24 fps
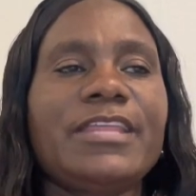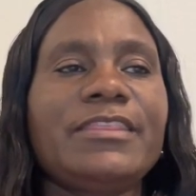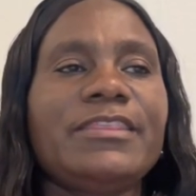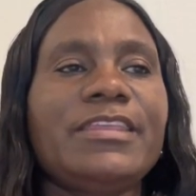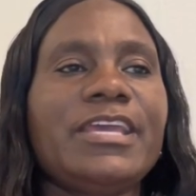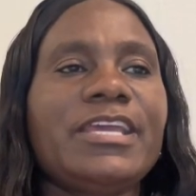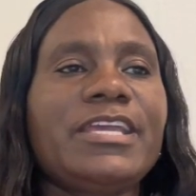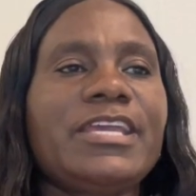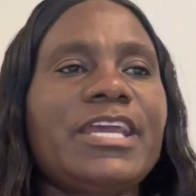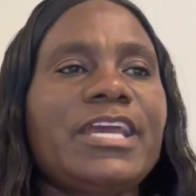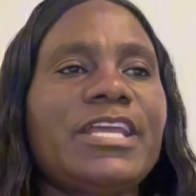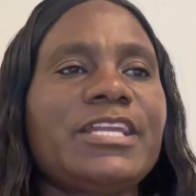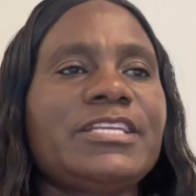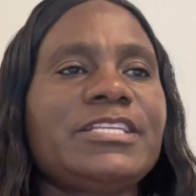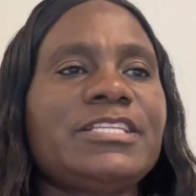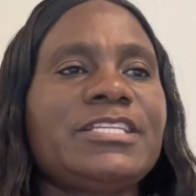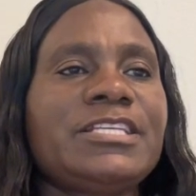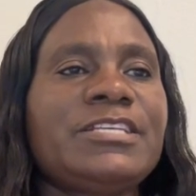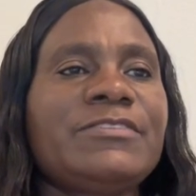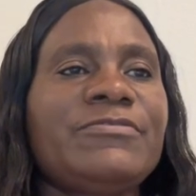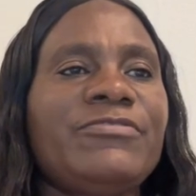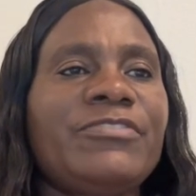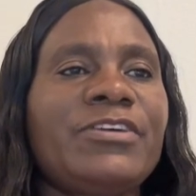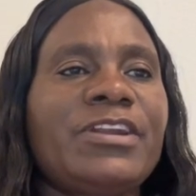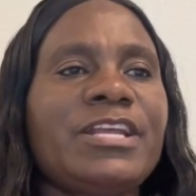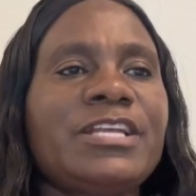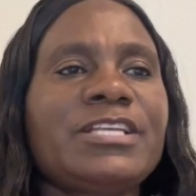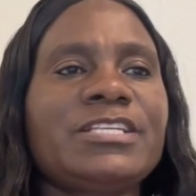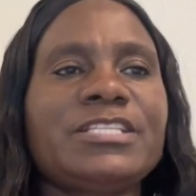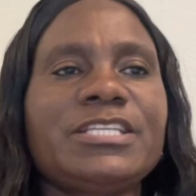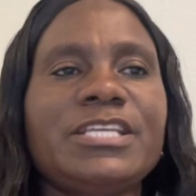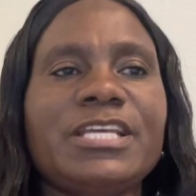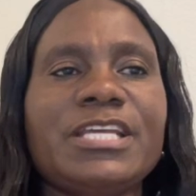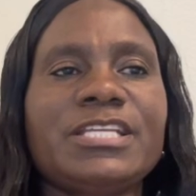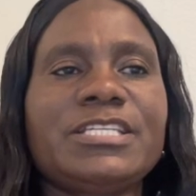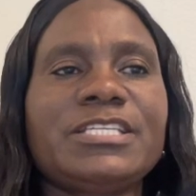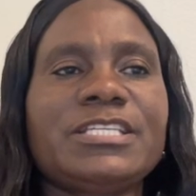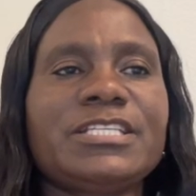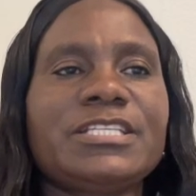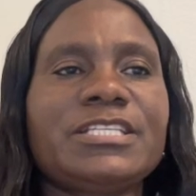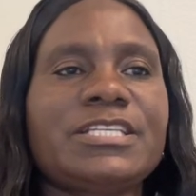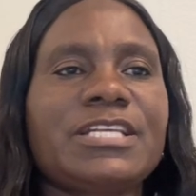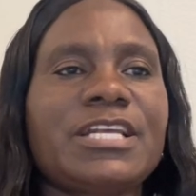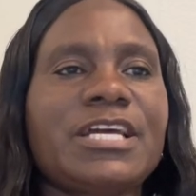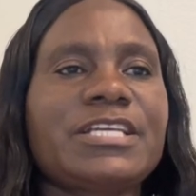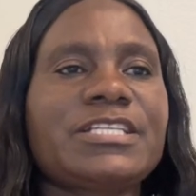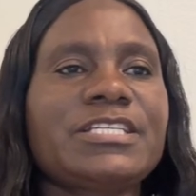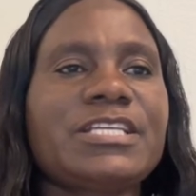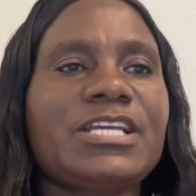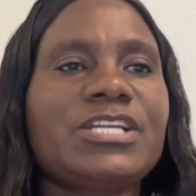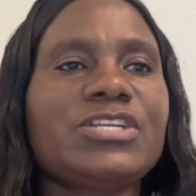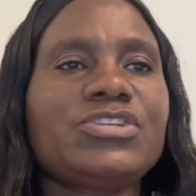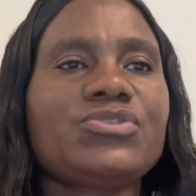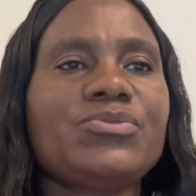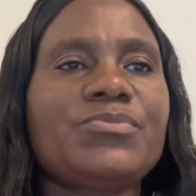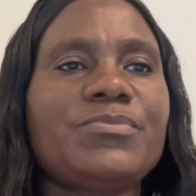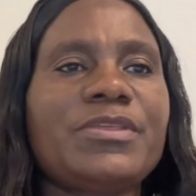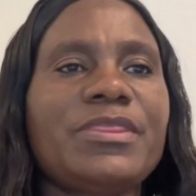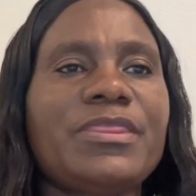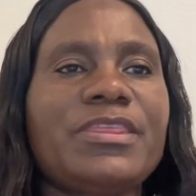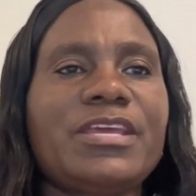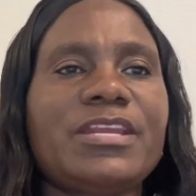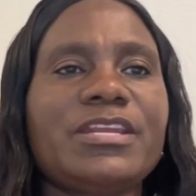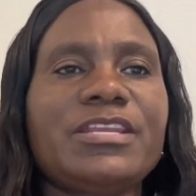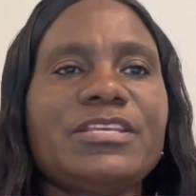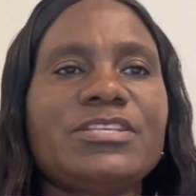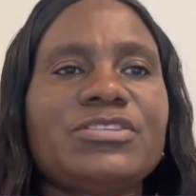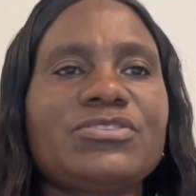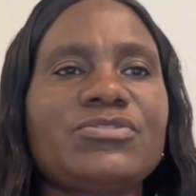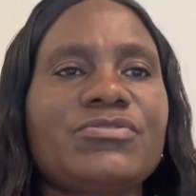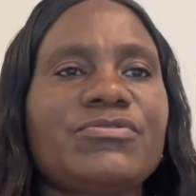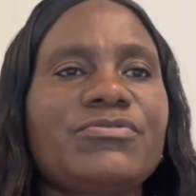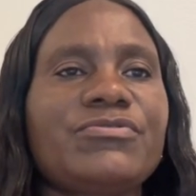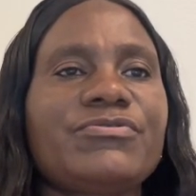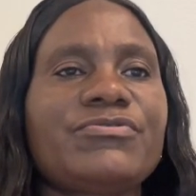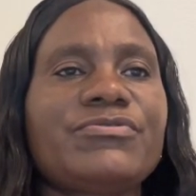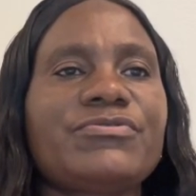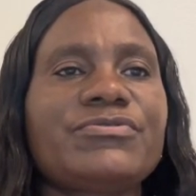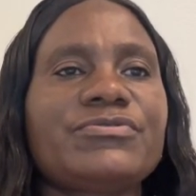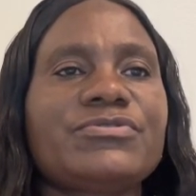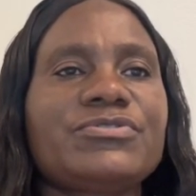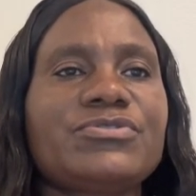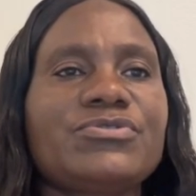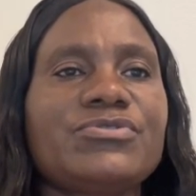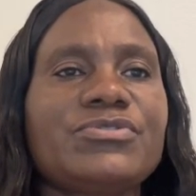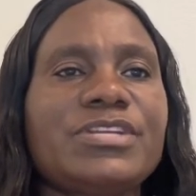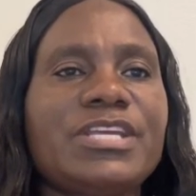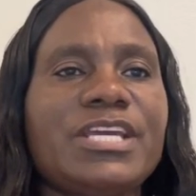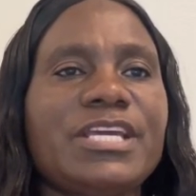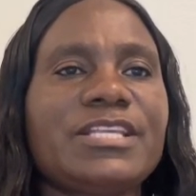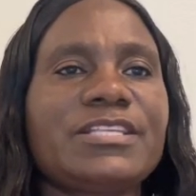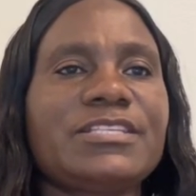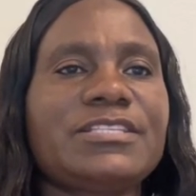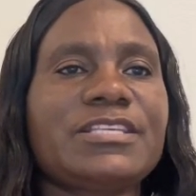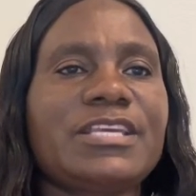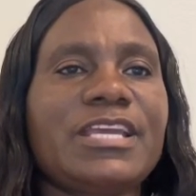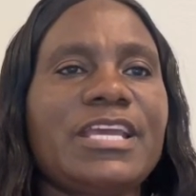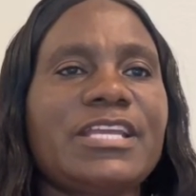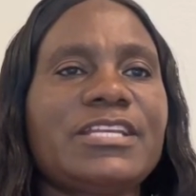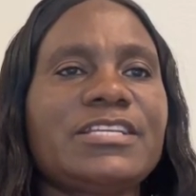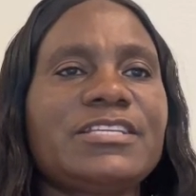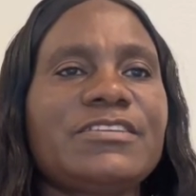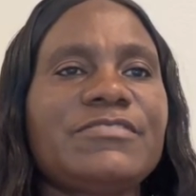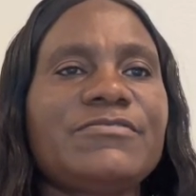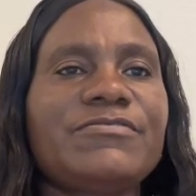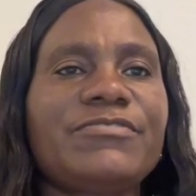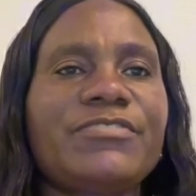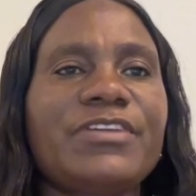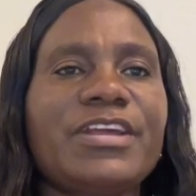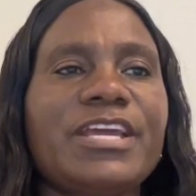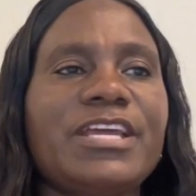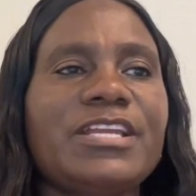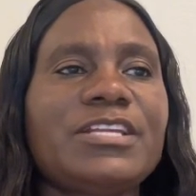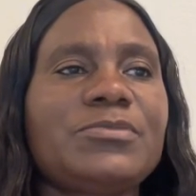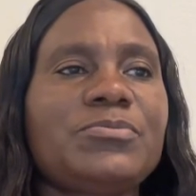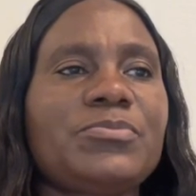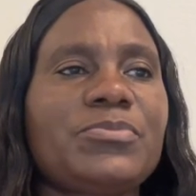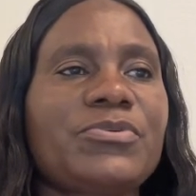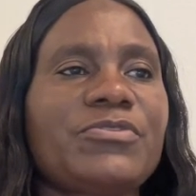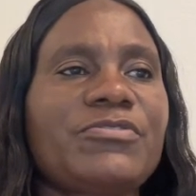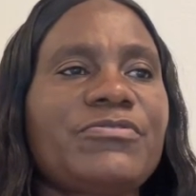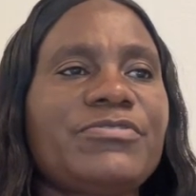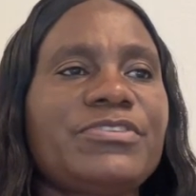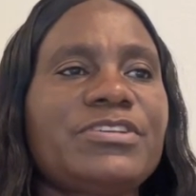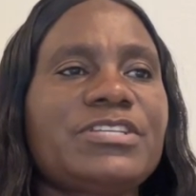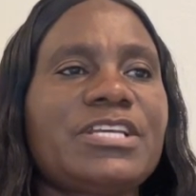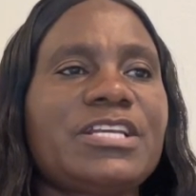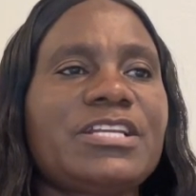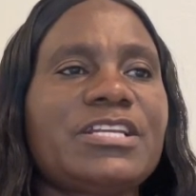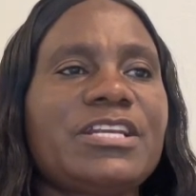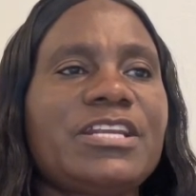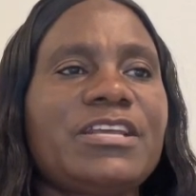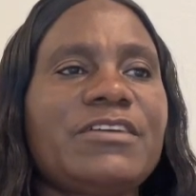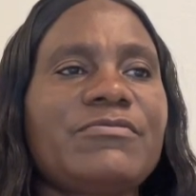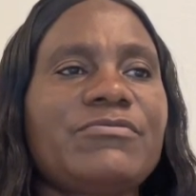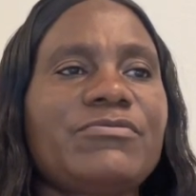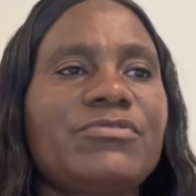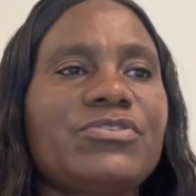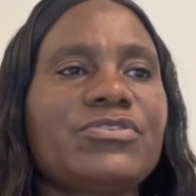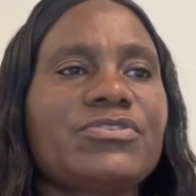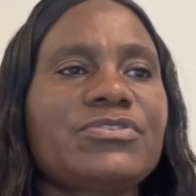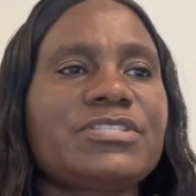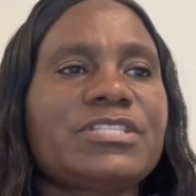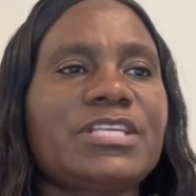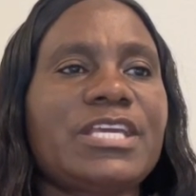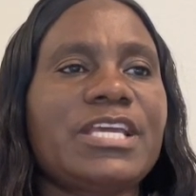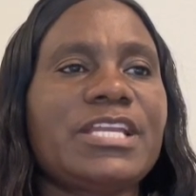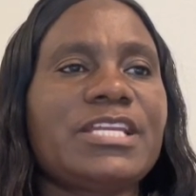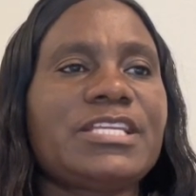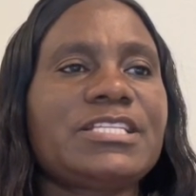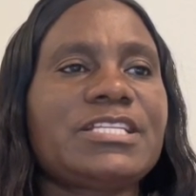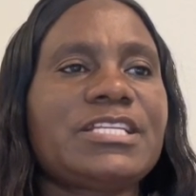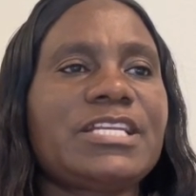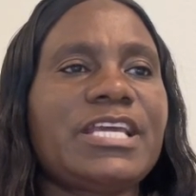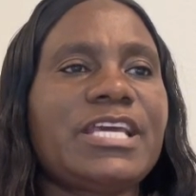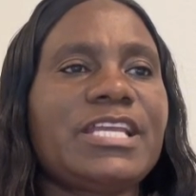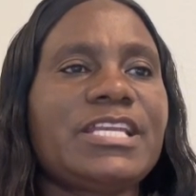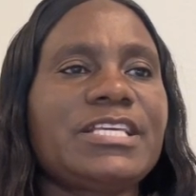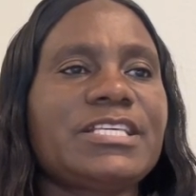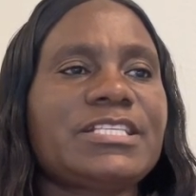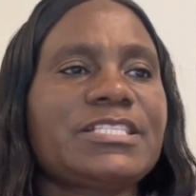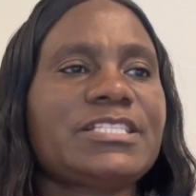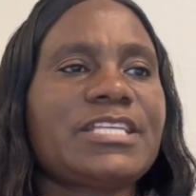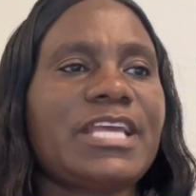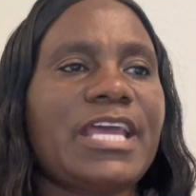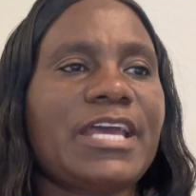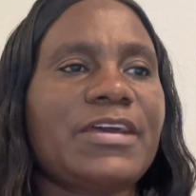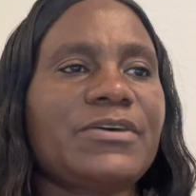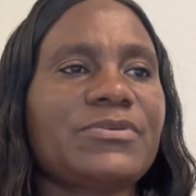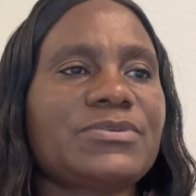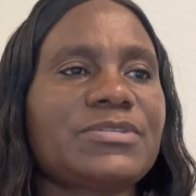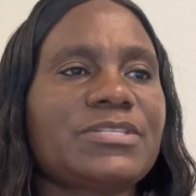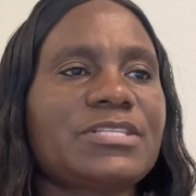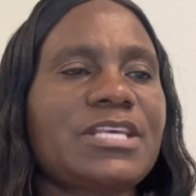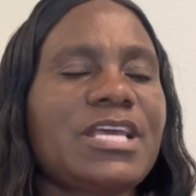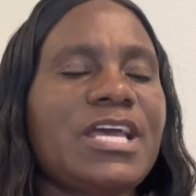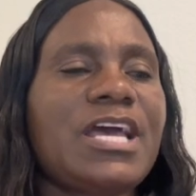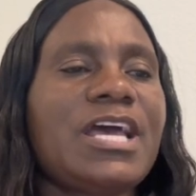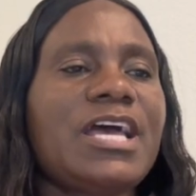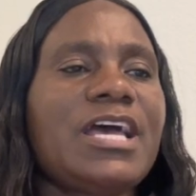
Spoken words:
They can differentiate instruction to meet the needs of students at different proficient levels and learning styles.